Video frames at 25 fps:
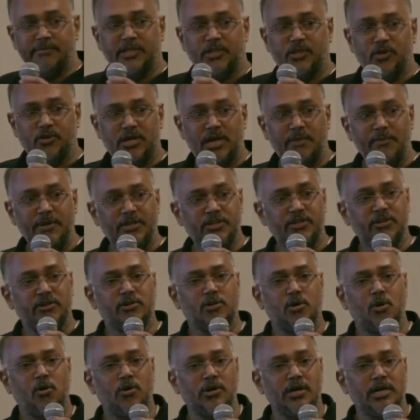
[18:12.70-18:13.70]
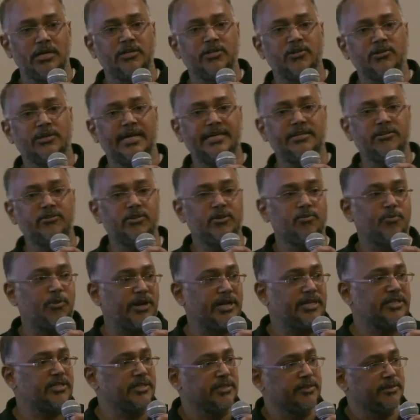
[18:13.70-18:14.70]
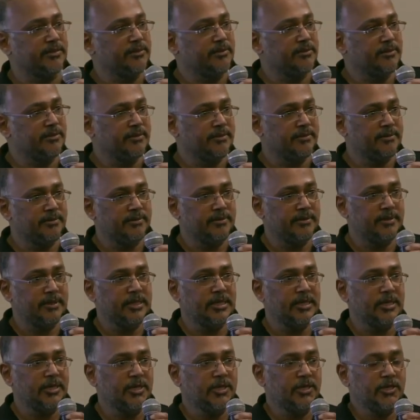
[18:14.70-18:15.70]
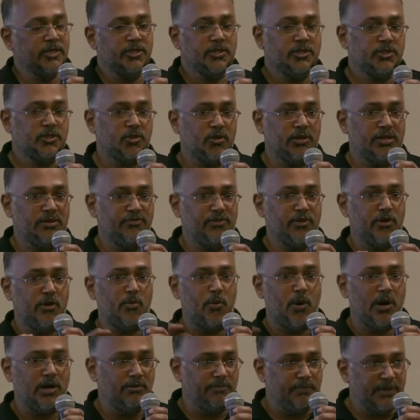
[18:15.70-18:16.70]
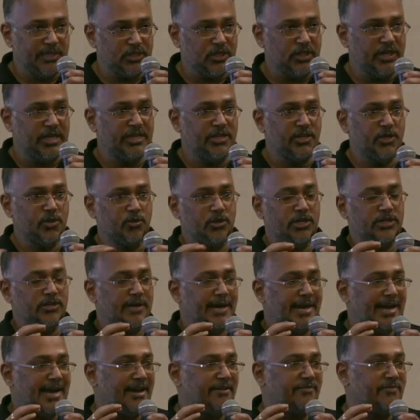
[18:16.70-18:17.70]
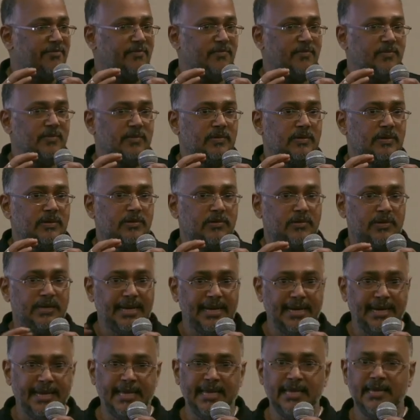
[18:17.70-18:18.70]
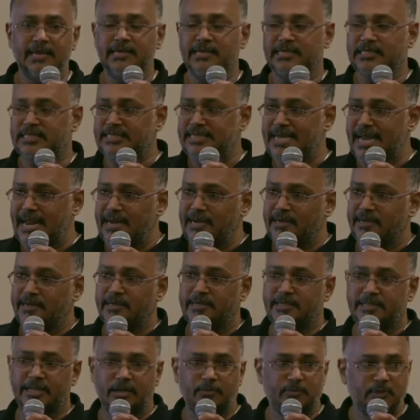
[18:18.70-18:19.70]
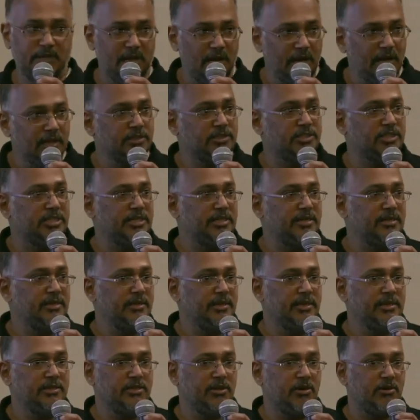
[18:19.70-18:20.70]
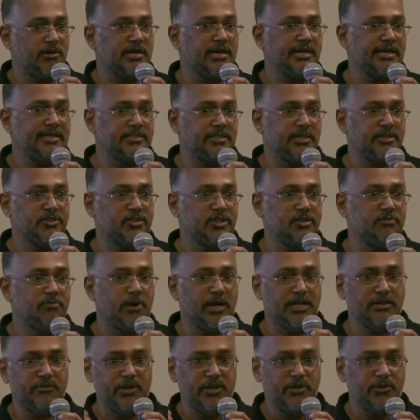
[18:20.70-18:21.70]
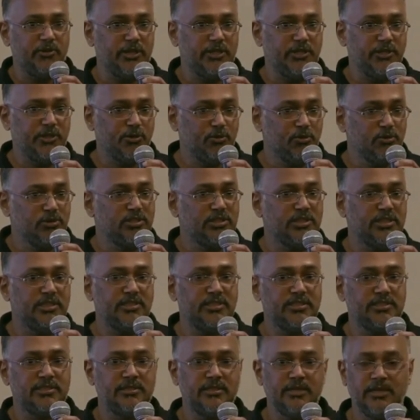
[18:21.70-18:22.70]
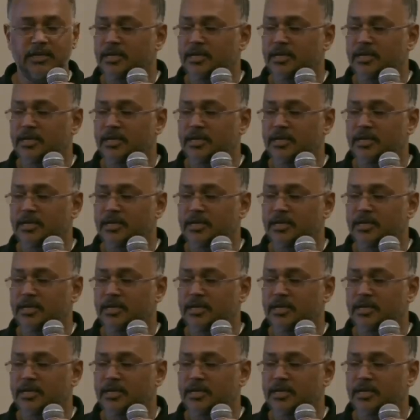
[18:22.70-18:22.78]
that you commit your code and to get it to production. So if you want measuring, you need to have really a standard terminology in the organization. By the way, you can use this